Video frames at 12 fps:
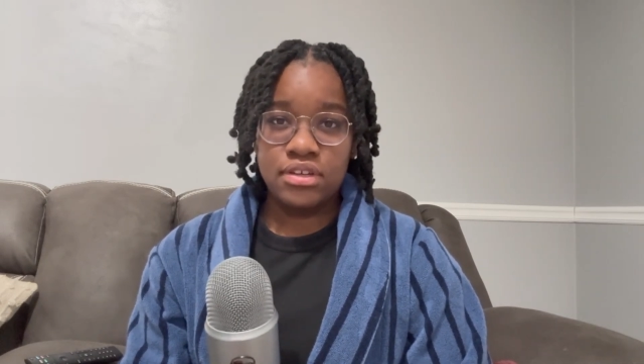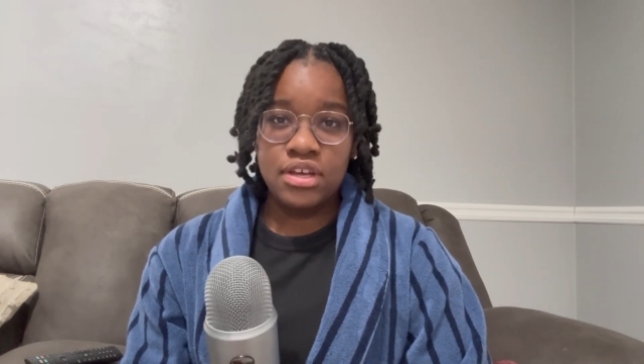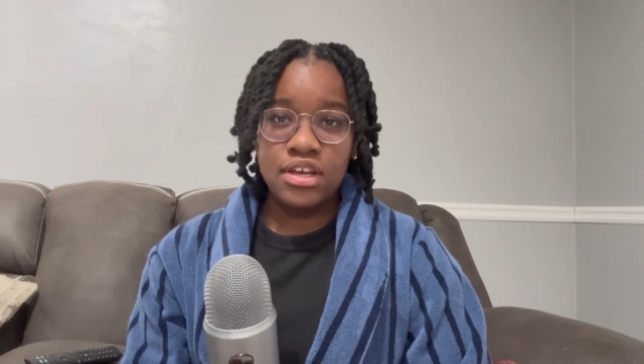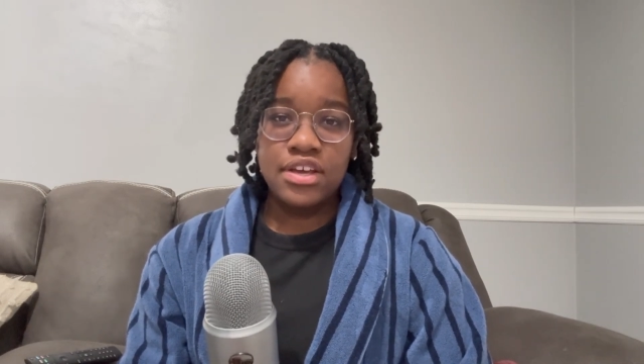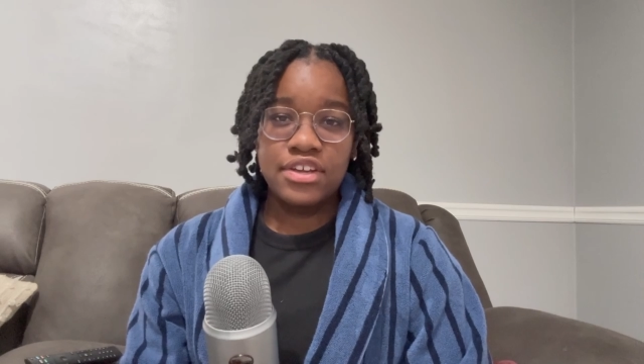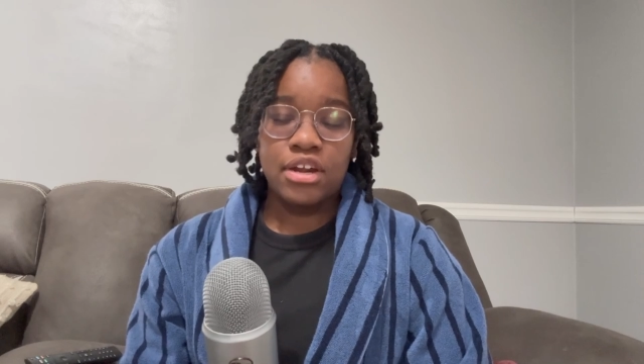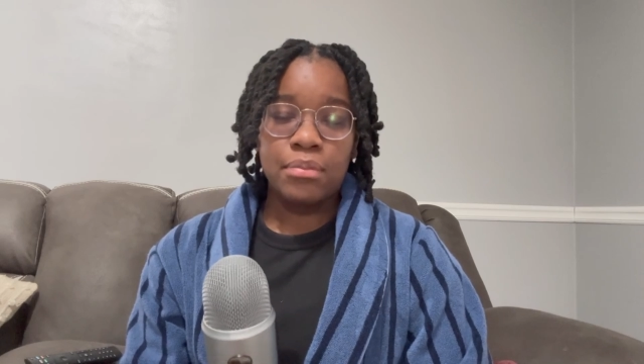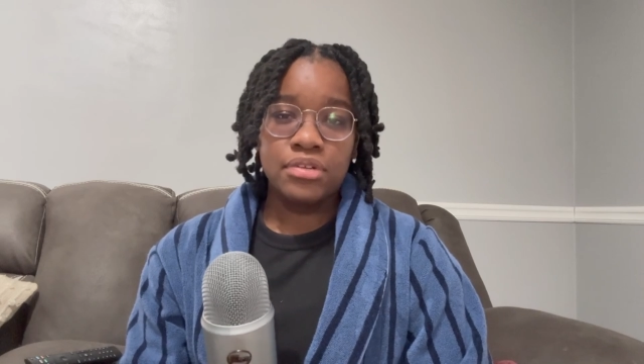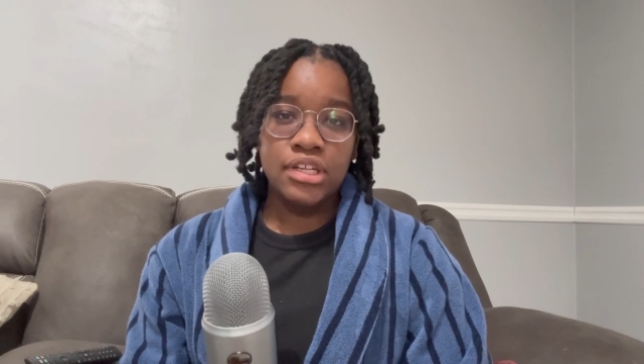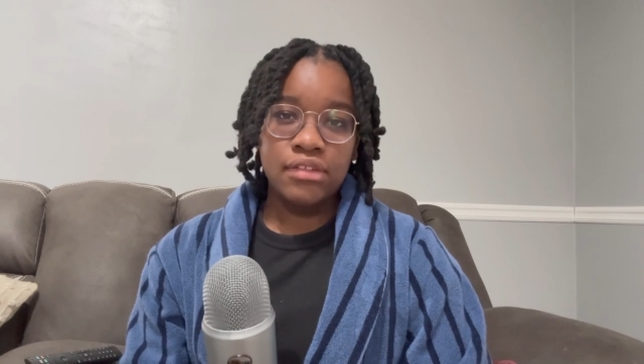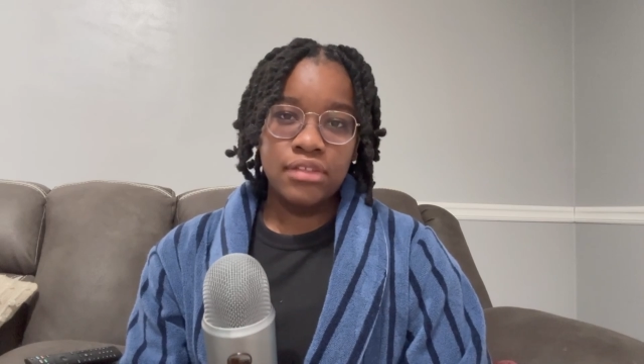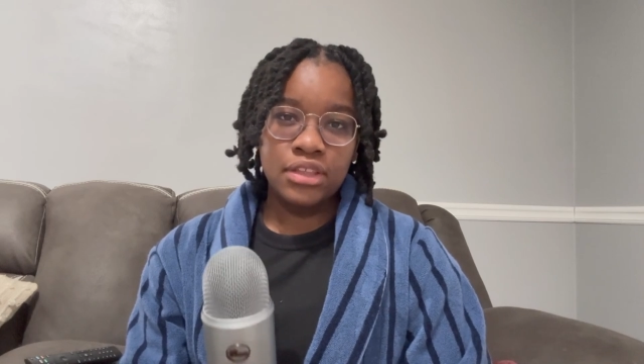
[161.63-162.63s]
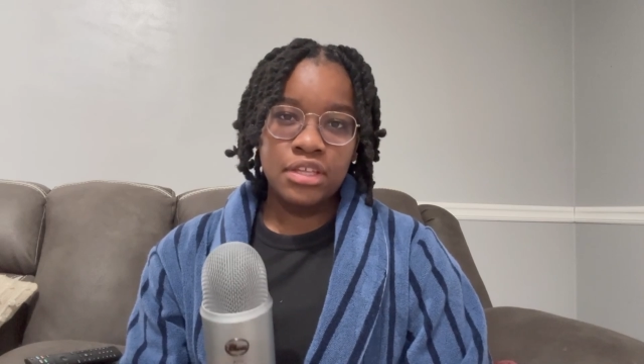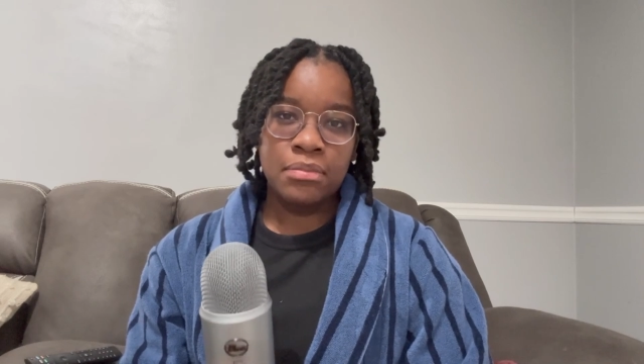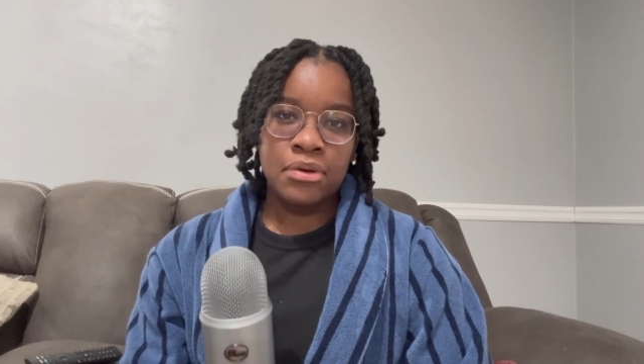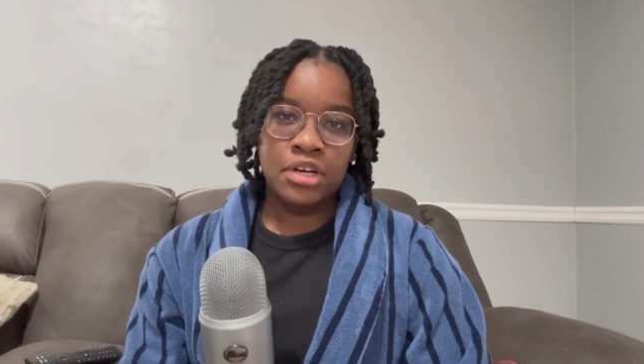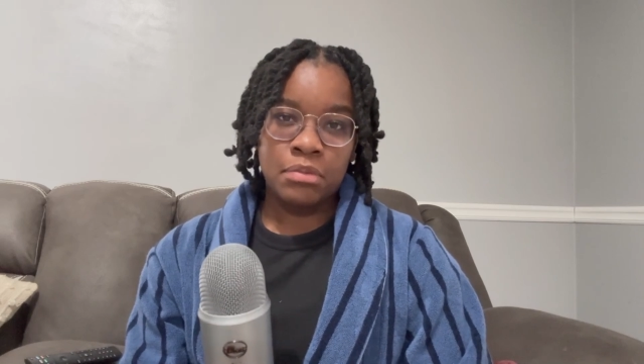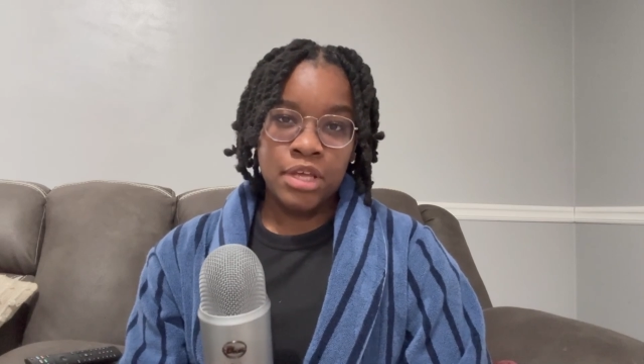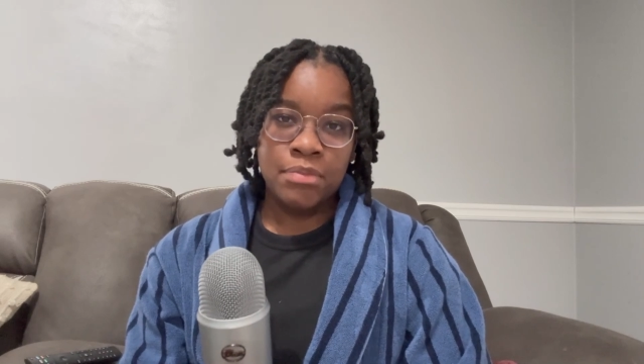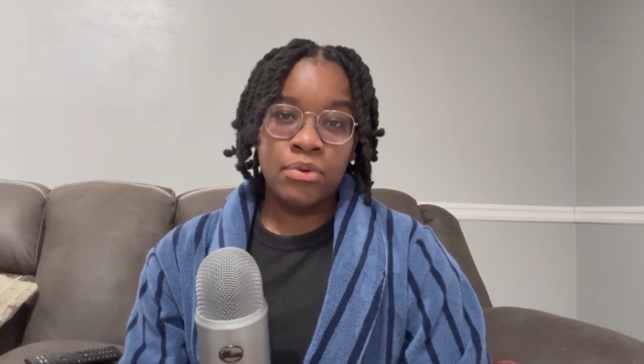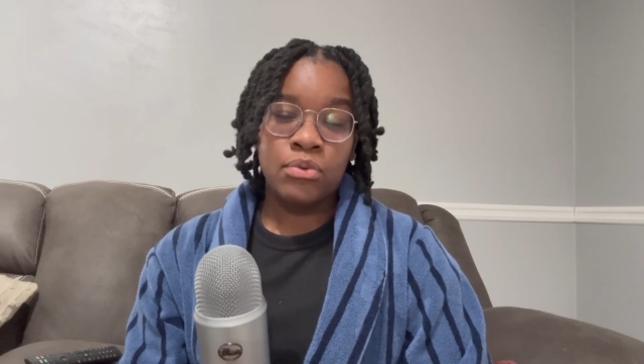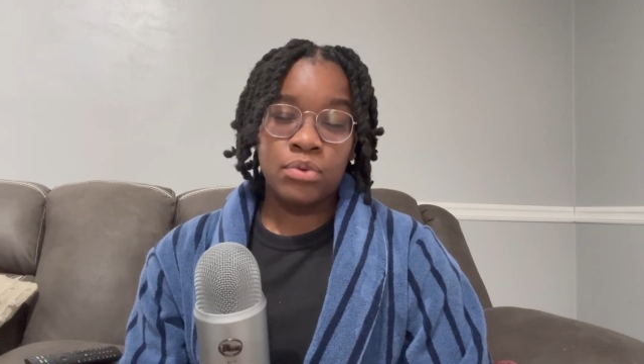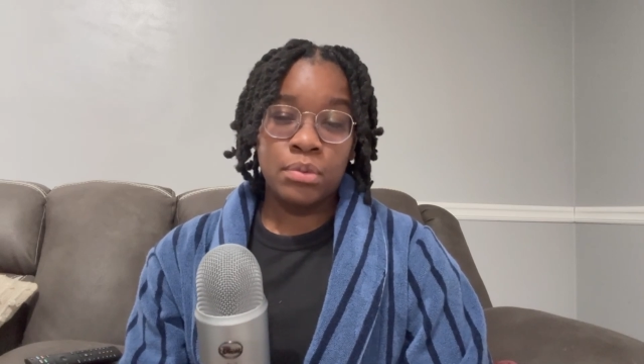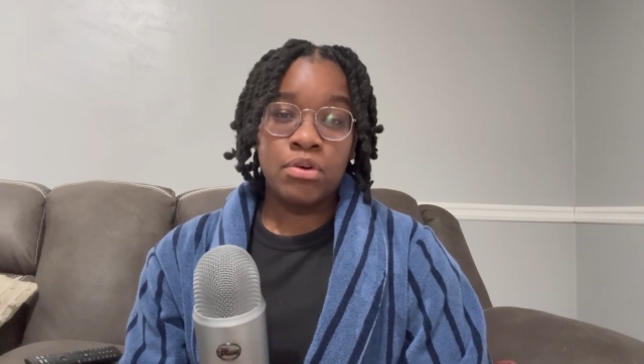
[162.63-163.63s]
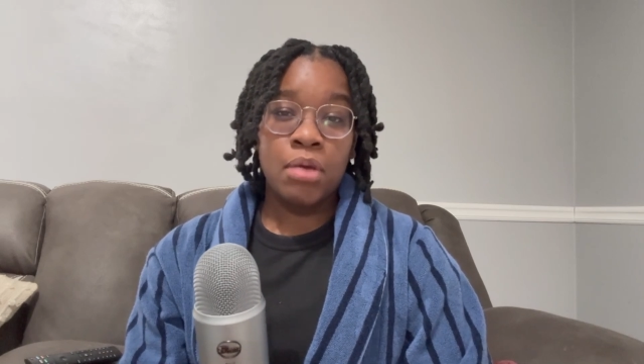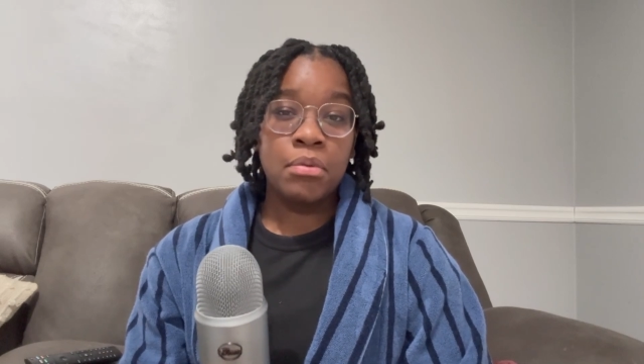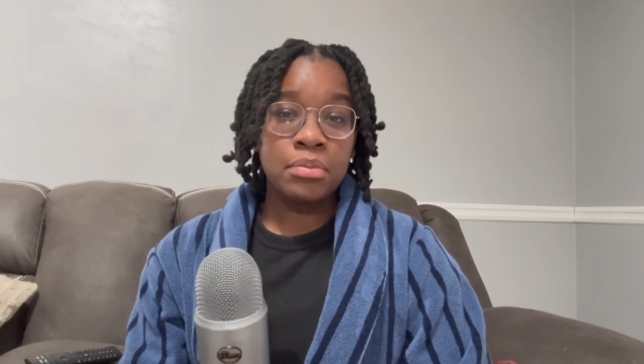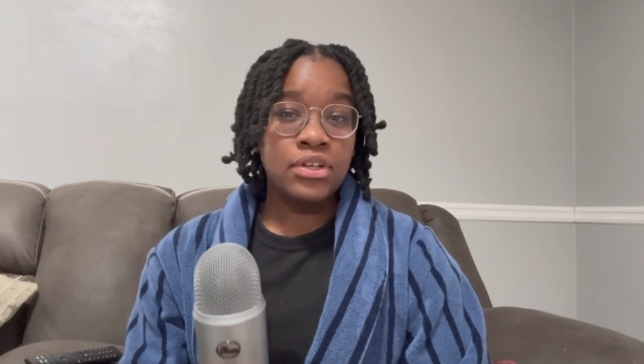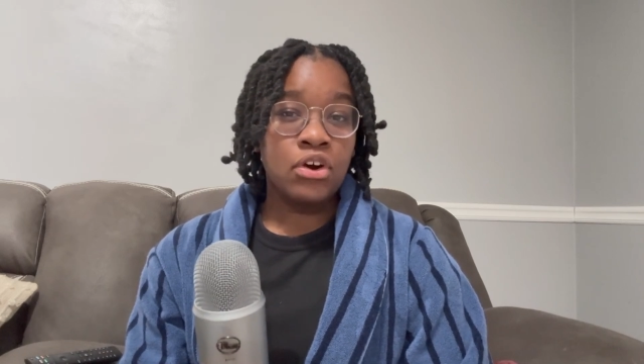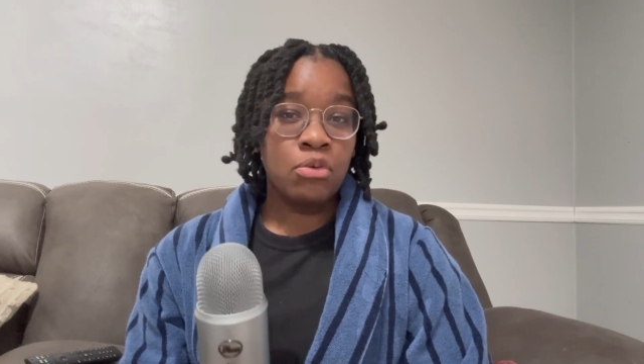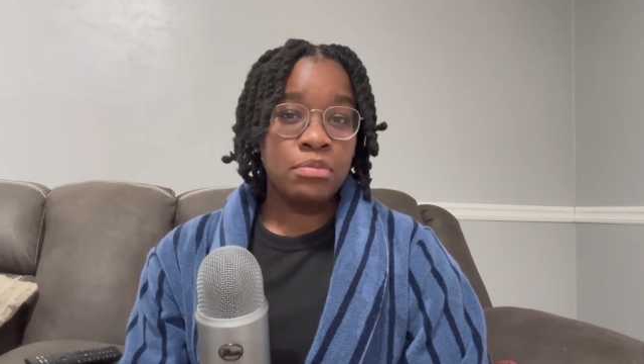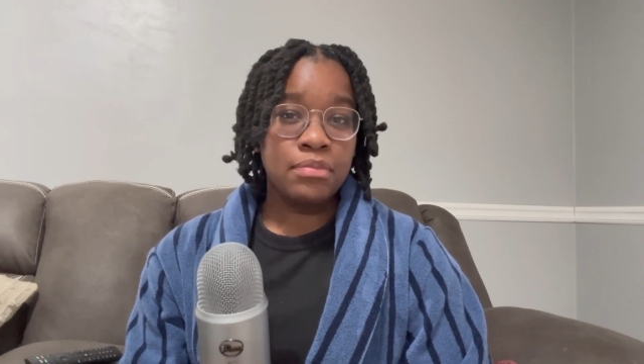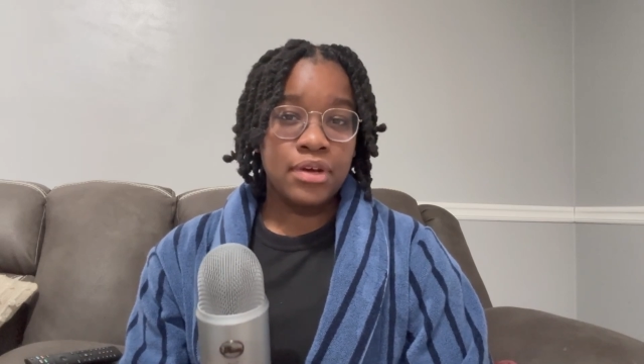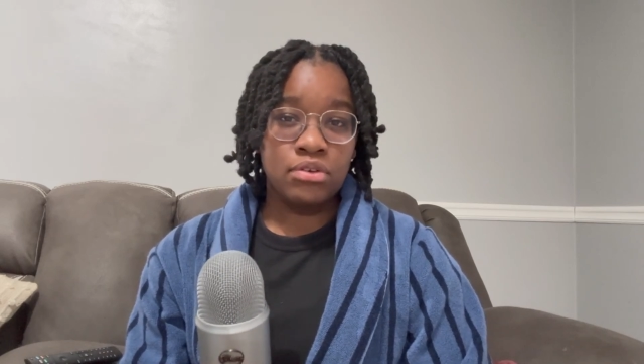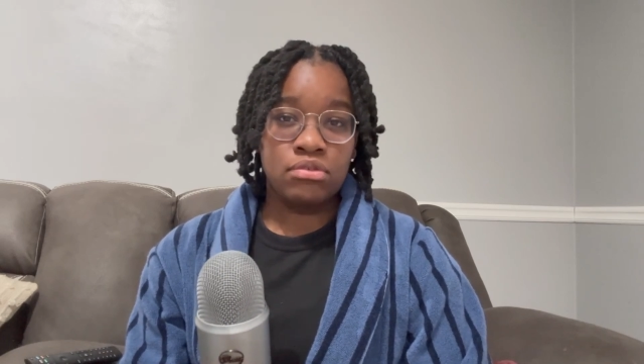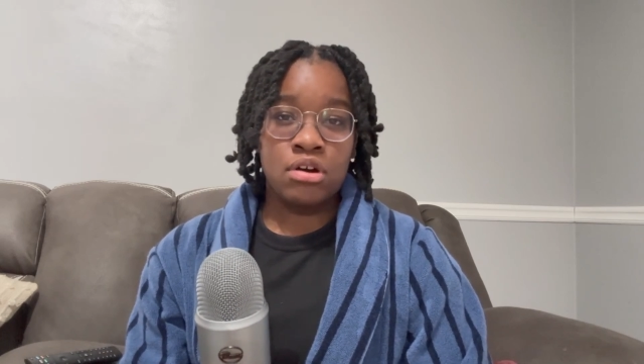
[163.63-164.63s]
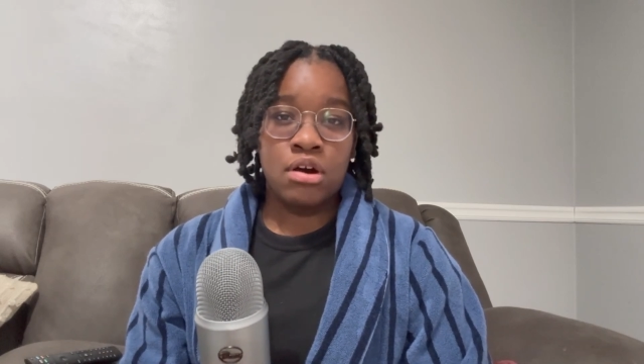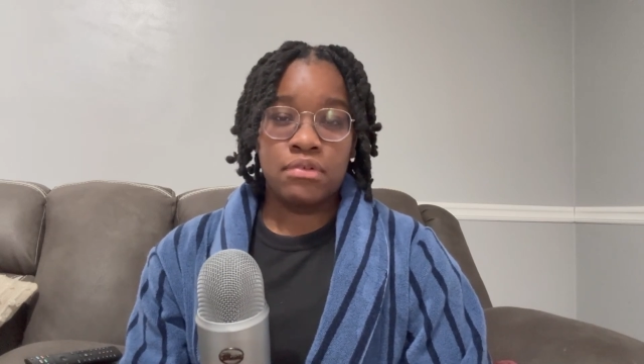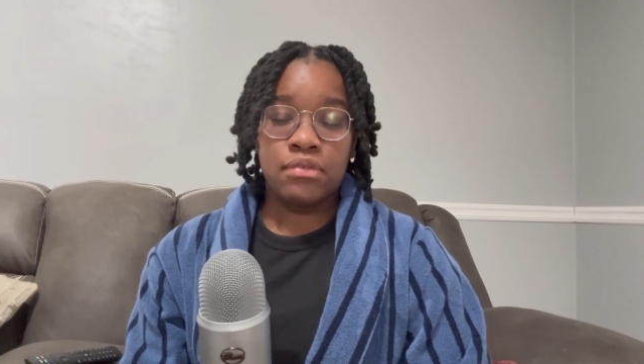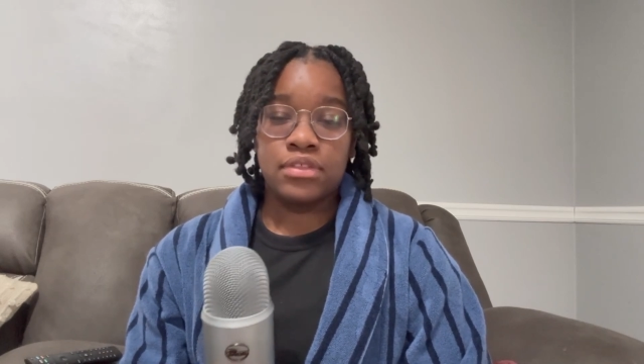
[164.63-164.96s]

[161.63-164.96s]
and I believe that the American people would probably all be better off